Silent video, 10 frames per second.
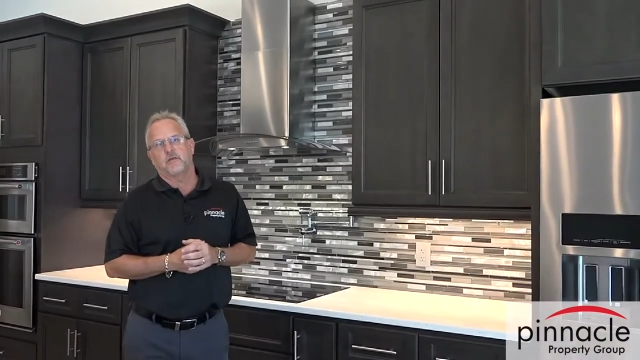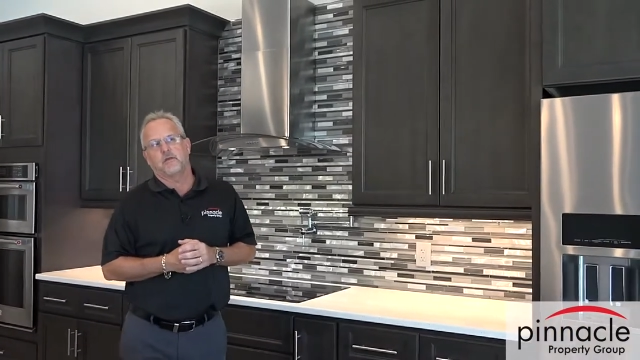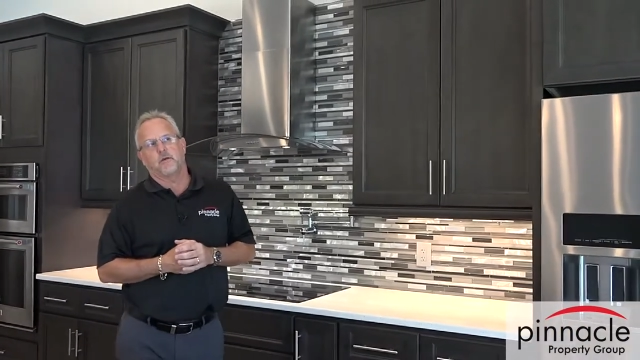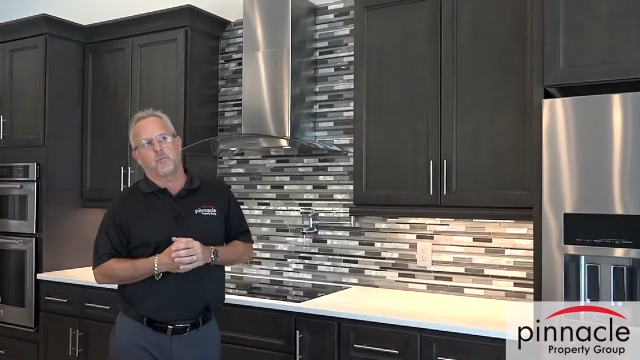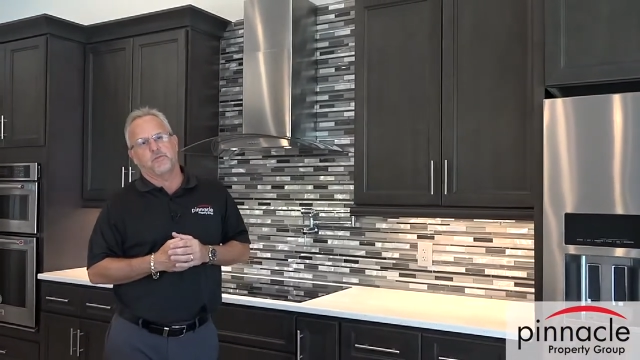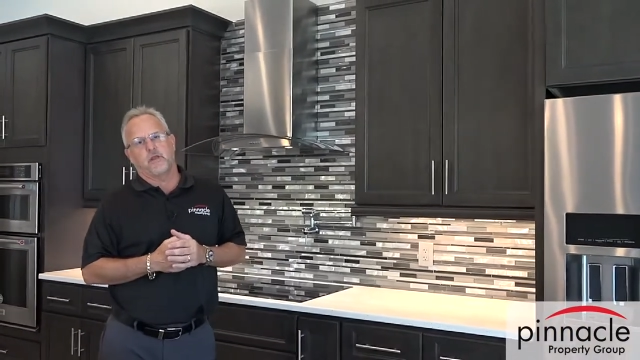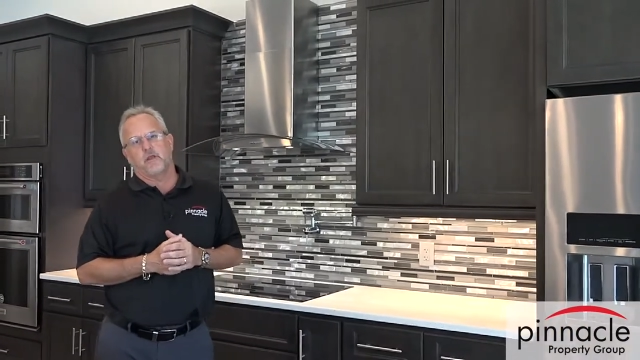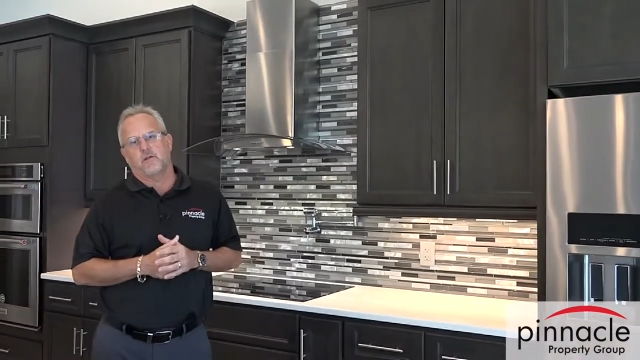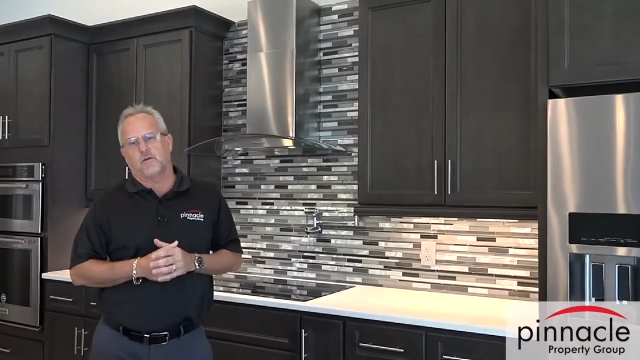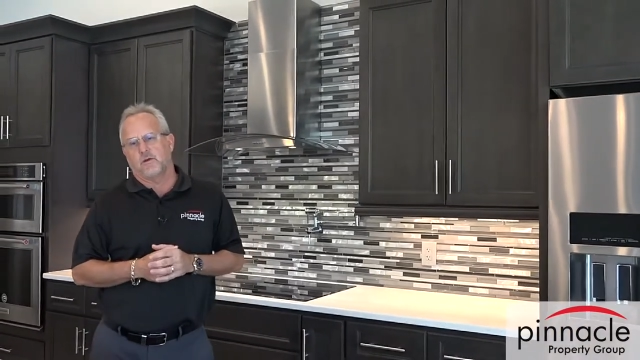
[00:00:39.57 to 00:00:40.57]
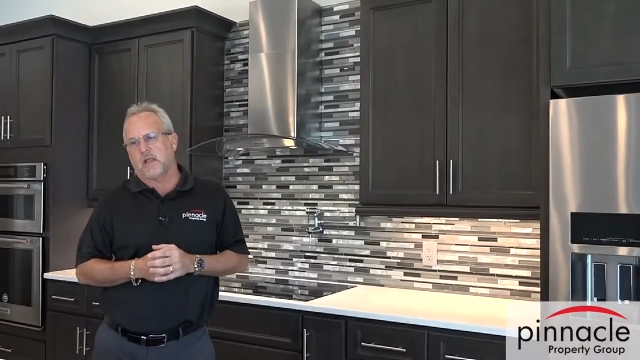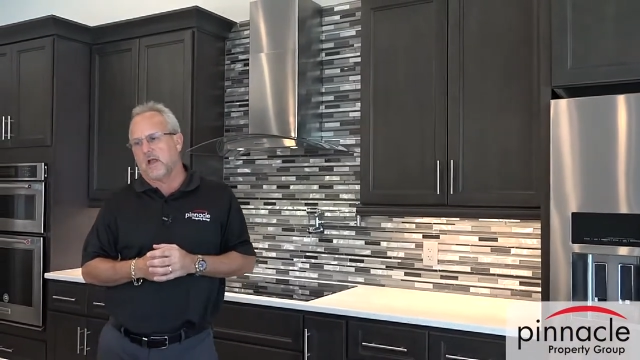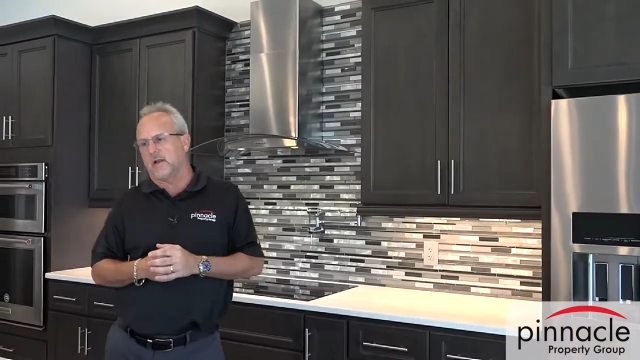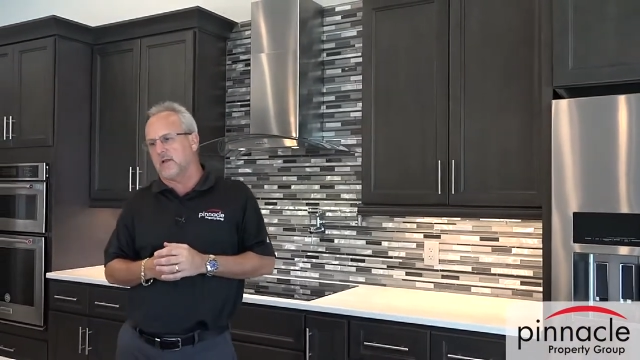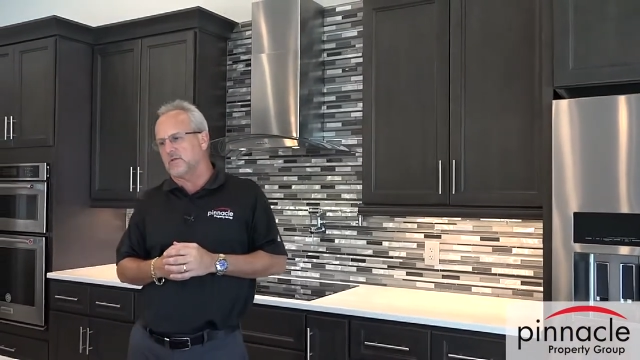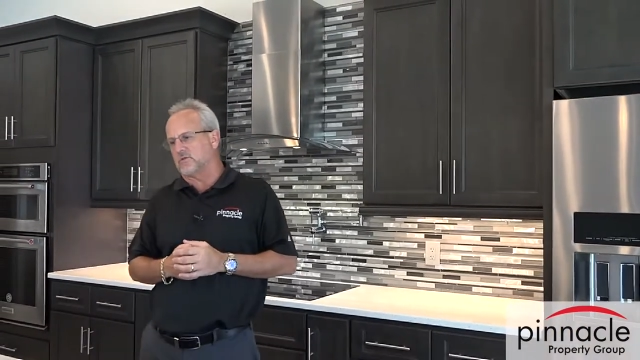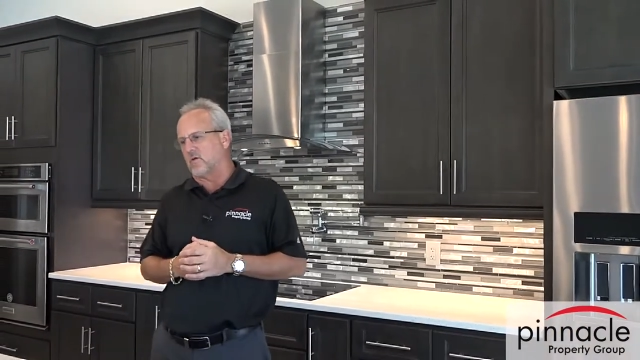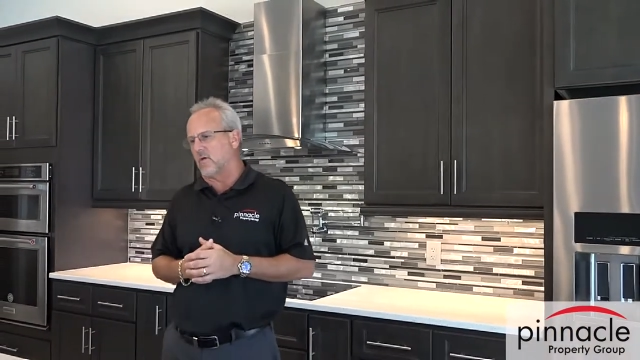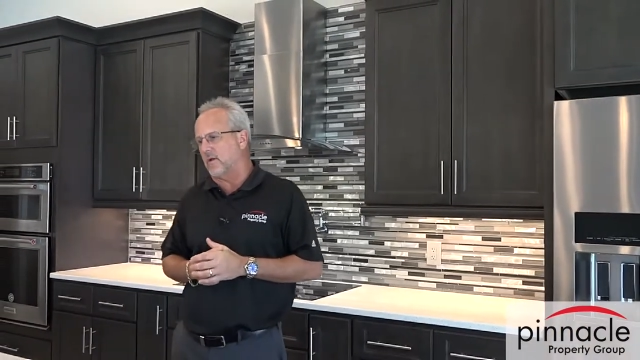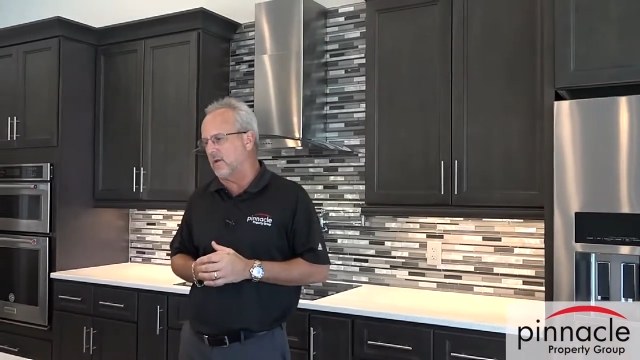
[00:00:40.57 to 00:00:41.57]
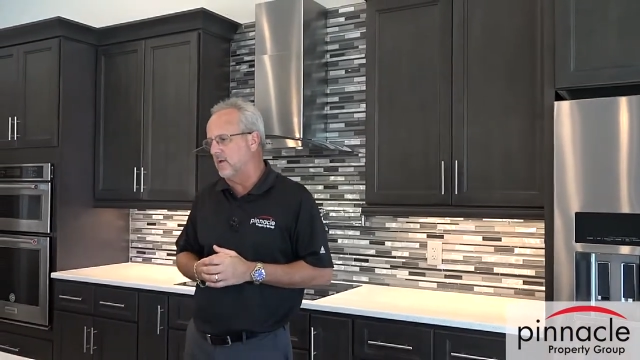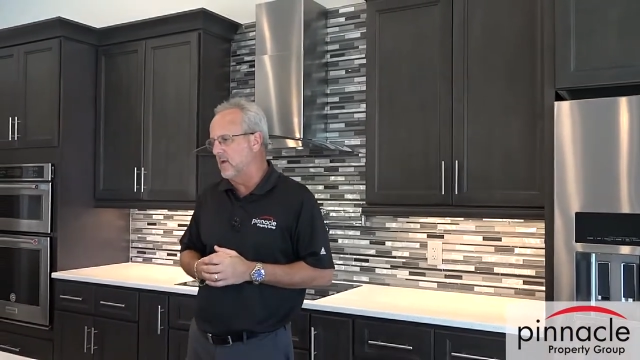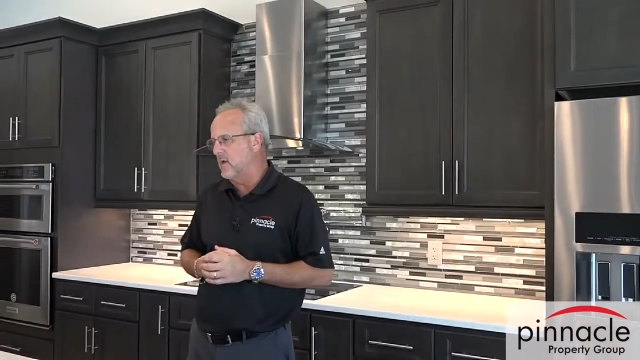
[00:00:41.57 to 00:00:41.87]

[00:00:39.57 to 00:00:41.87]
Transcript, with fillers: did in particular to kind of get started.